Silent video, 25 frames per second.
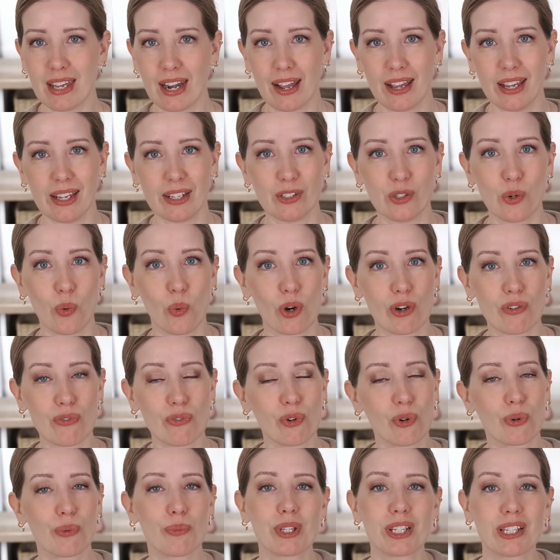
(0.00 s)
that I ignored
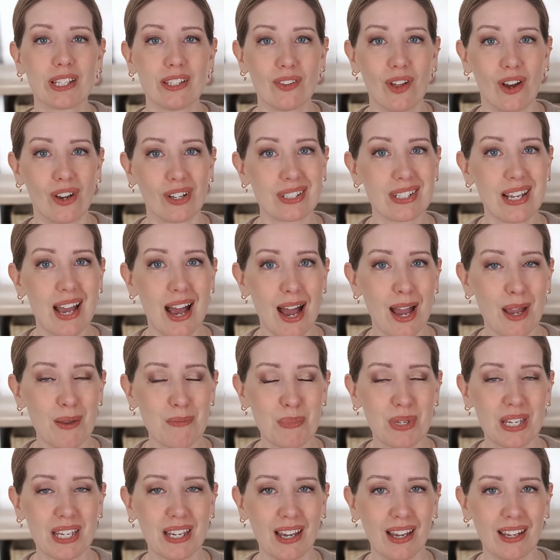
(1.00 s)
for a really long
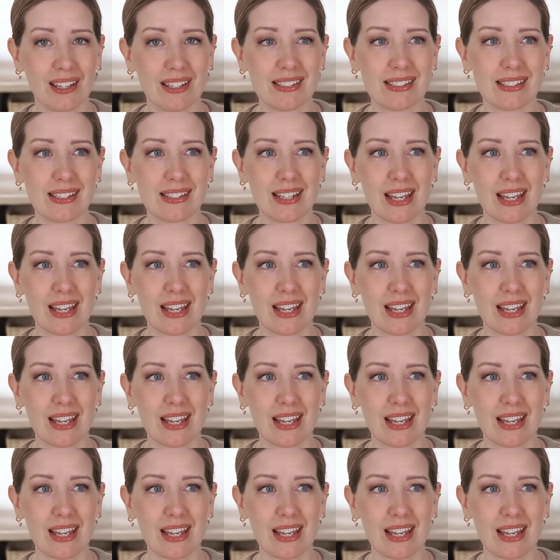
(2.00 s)
time because